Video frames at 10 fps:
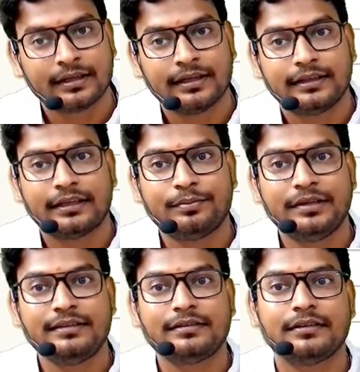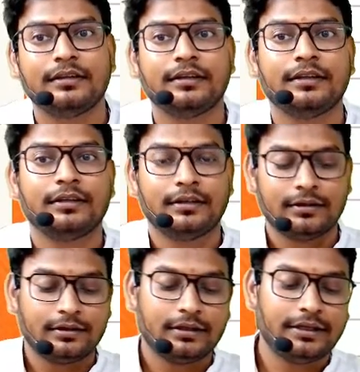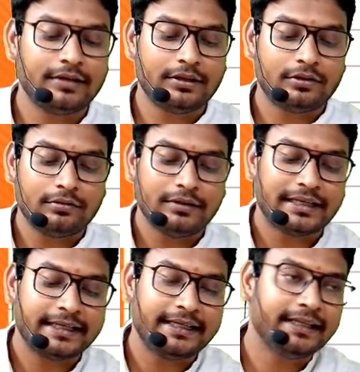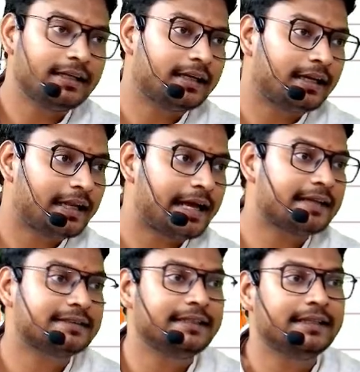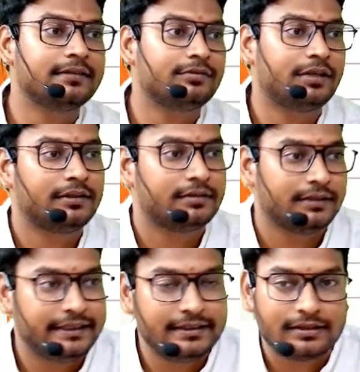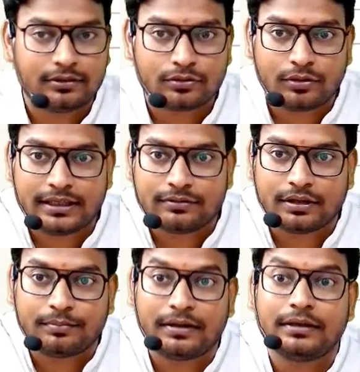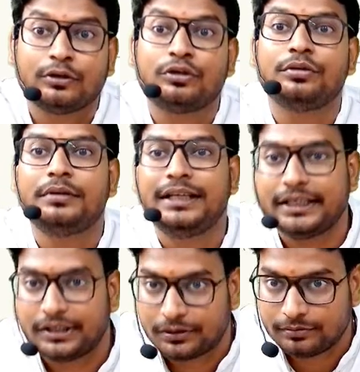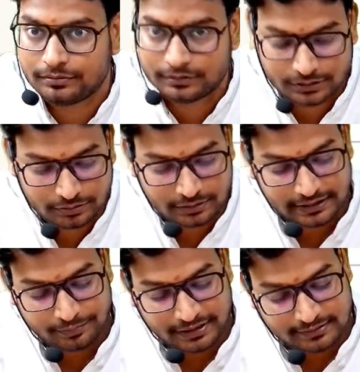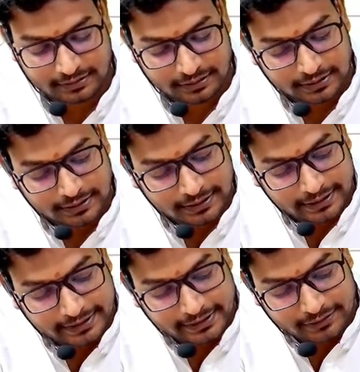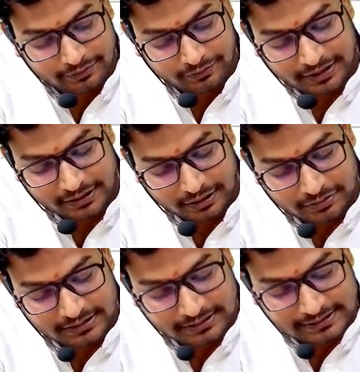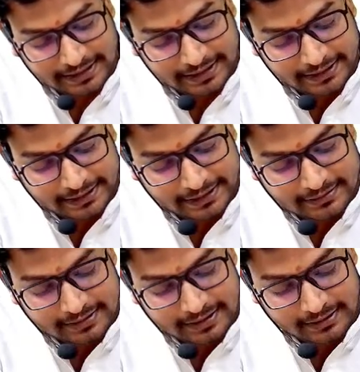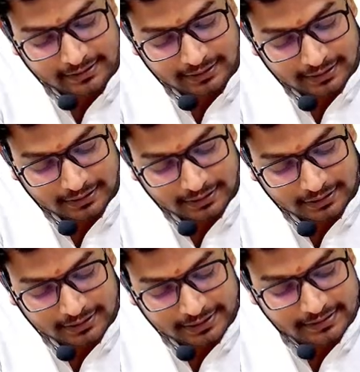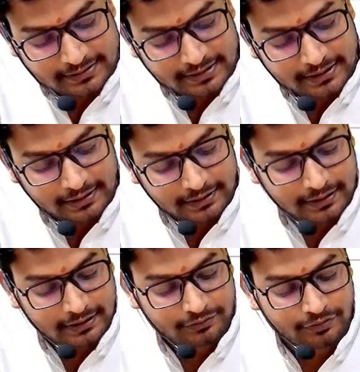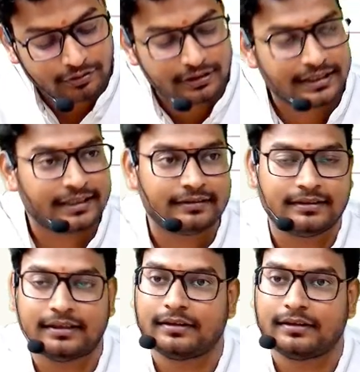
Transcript: That means even though we are getting the last year's ones, it is also called as what, ma? Cumulative. So that means here in this 15,000, second year is there, third year is there, and fourth year is there.